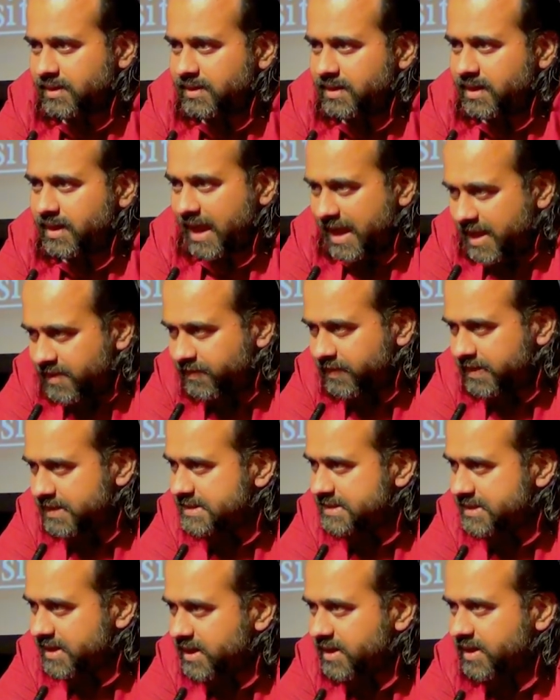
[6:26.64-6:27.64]
Life
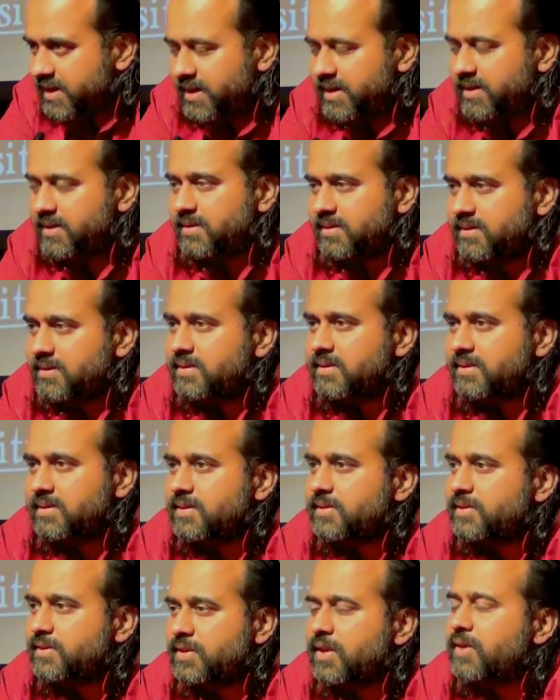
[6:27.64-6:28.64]
is sacred.
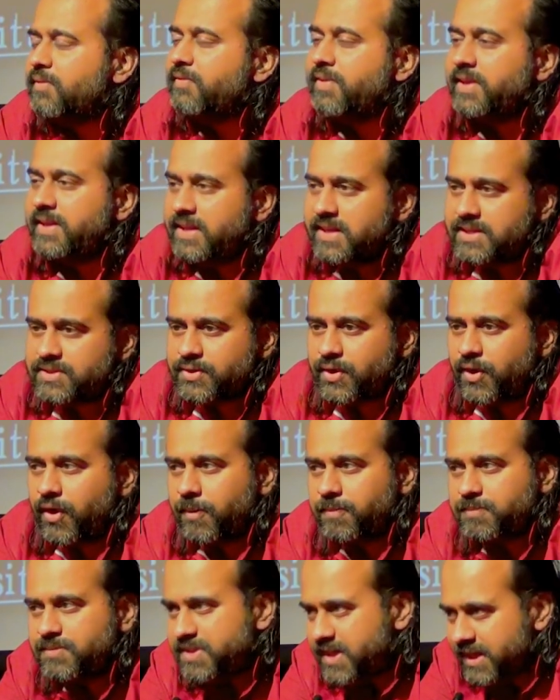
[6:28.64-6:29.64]
The various
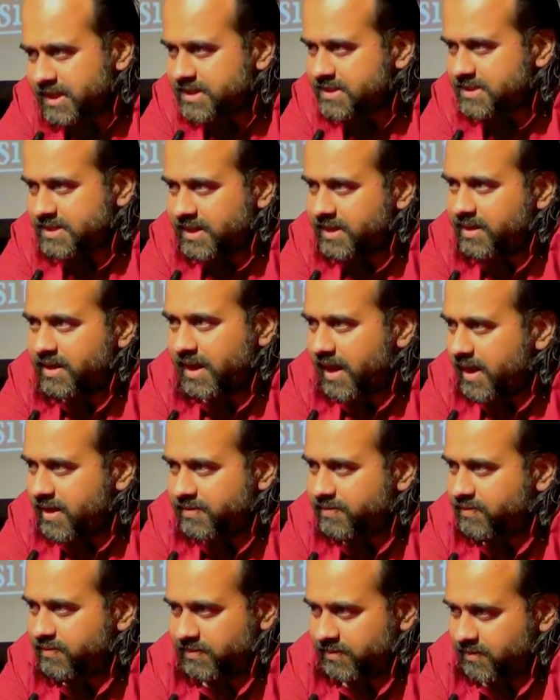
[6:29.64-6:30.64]
objects in
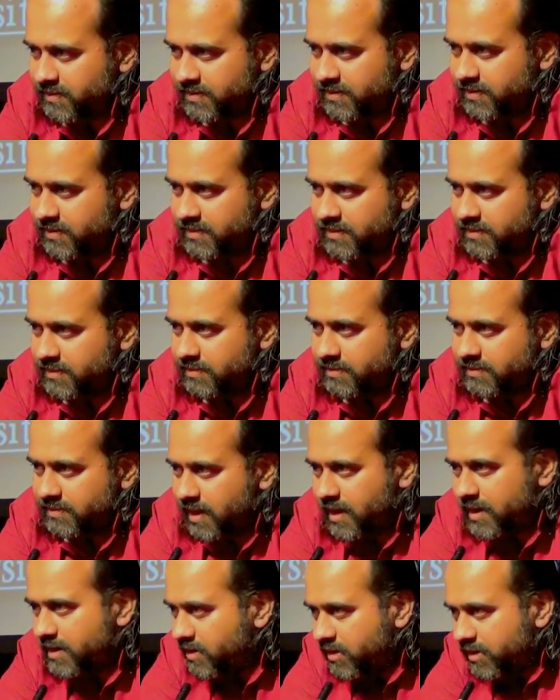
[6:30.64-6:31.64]
life
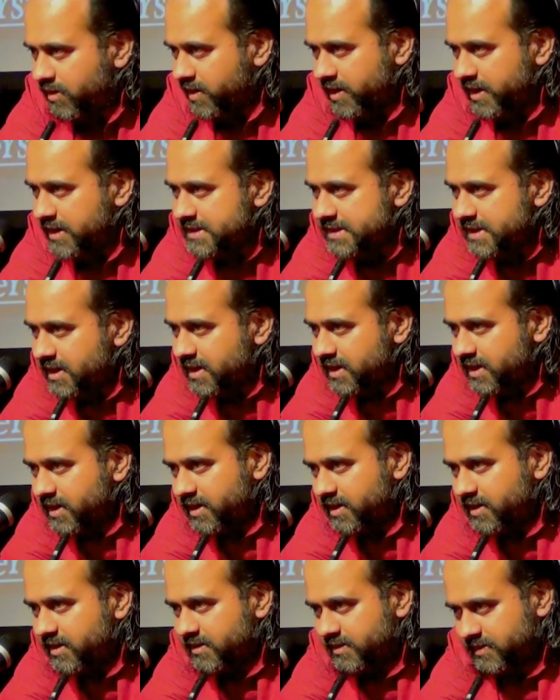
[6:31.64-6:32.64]
are not really
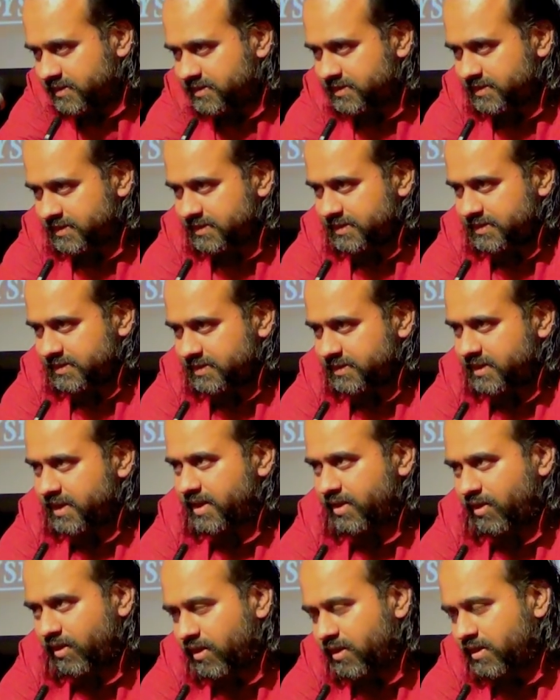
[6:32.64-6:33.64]
sacred. They
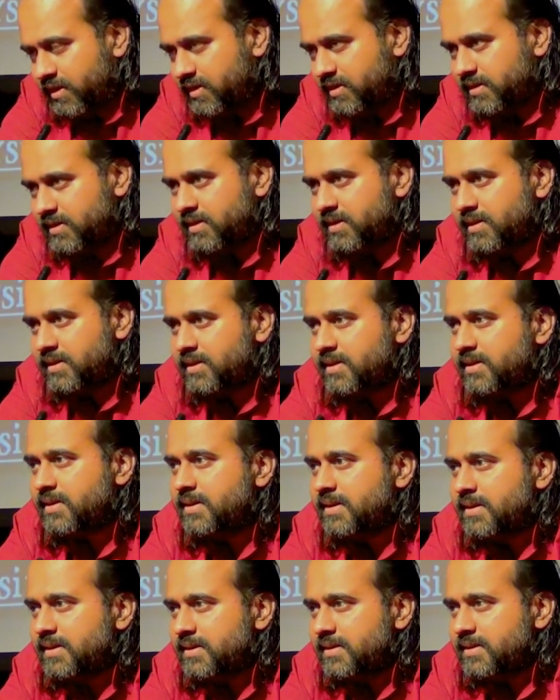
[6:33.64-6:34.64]
are all
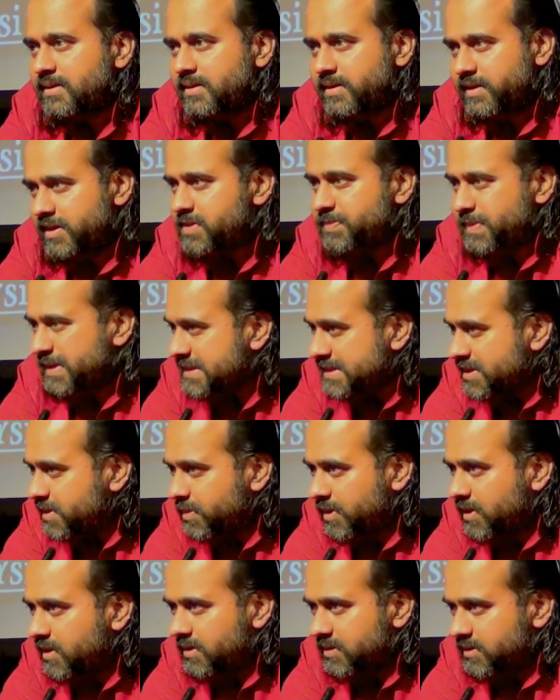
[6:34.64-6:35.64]

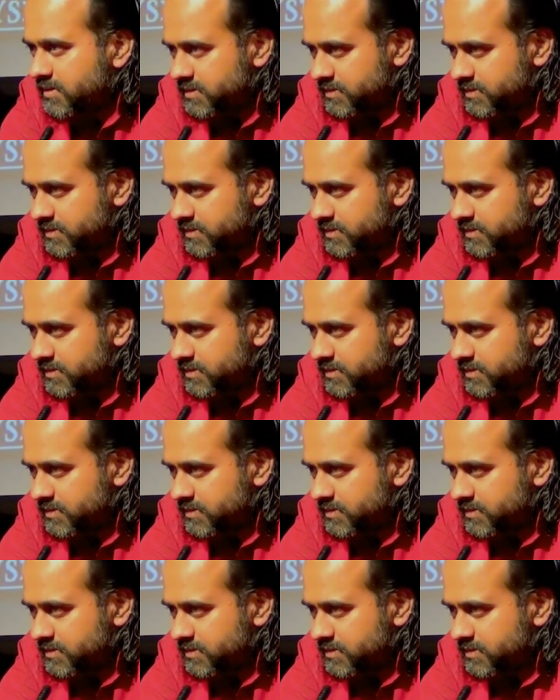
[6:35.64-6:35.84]
dispensable.